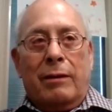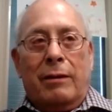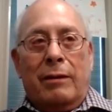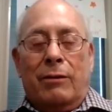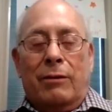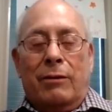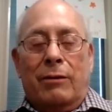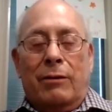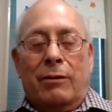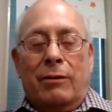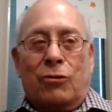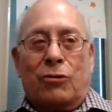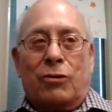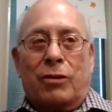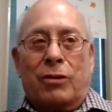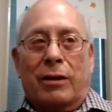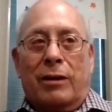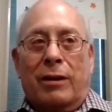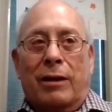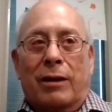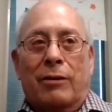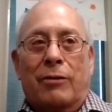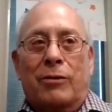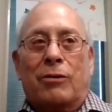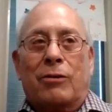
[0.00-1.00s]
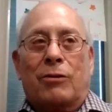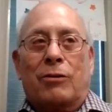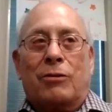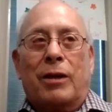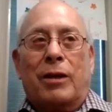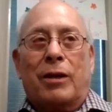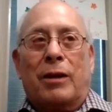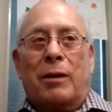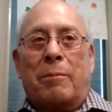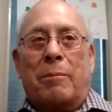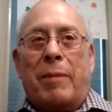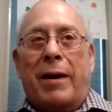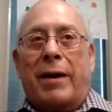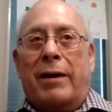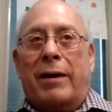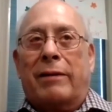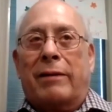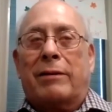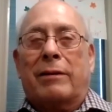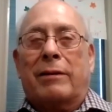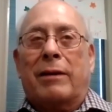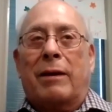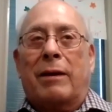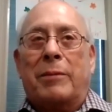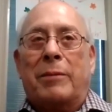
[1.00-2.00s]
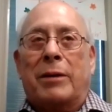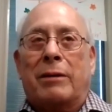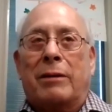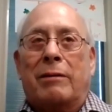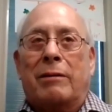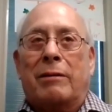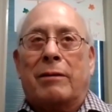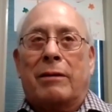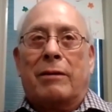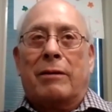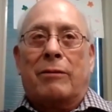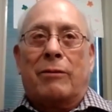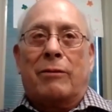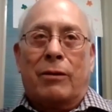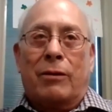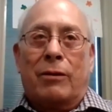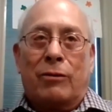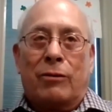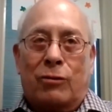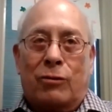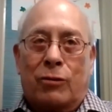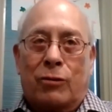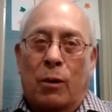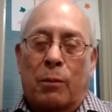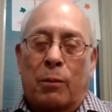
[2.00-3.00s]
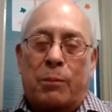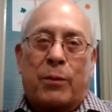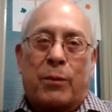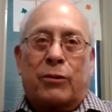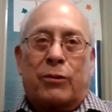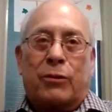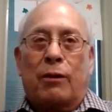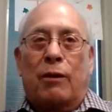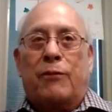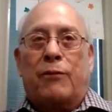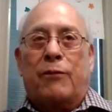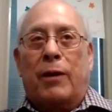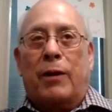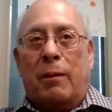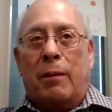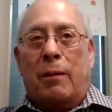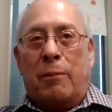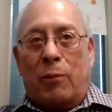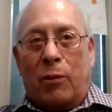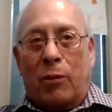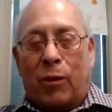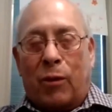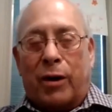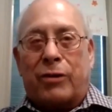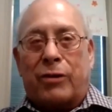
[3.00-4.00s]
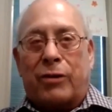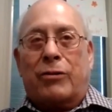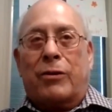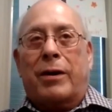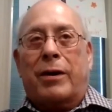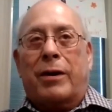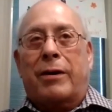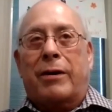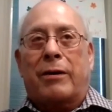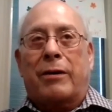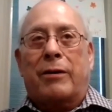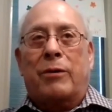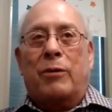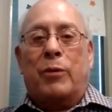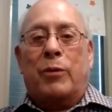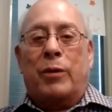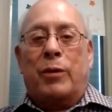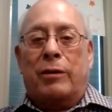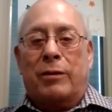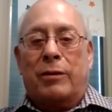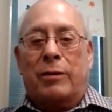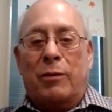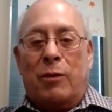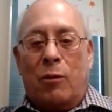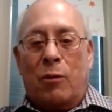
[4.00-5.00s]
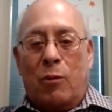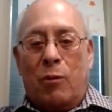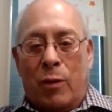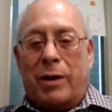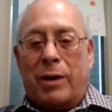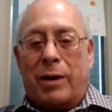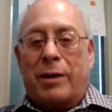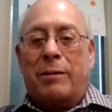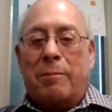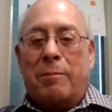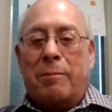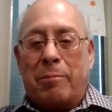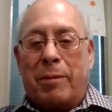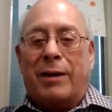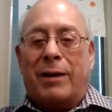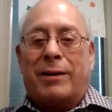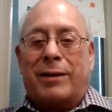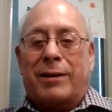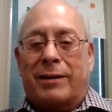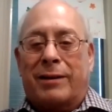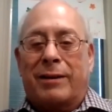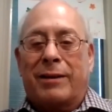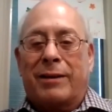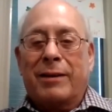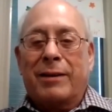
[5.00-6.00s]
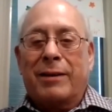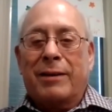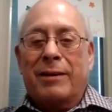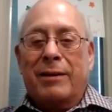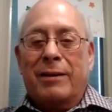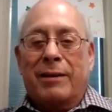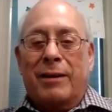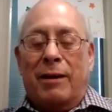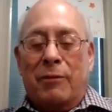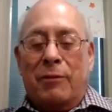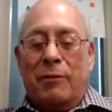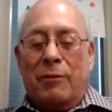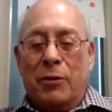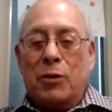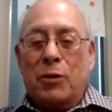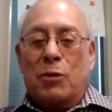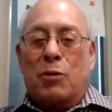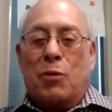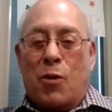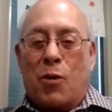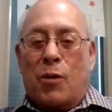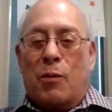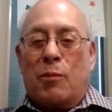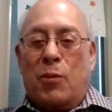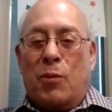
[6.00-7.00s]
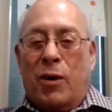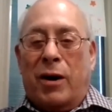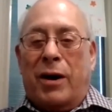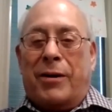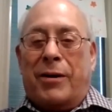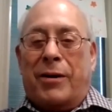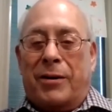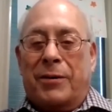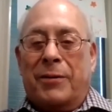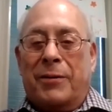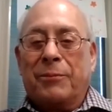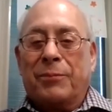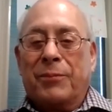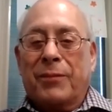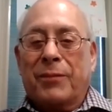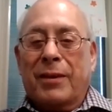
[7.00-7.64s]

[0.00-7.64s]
Interesting. I learned to take a bath. I mean, soap yourself up, wash your hair with 1 bucket of lukewarm water.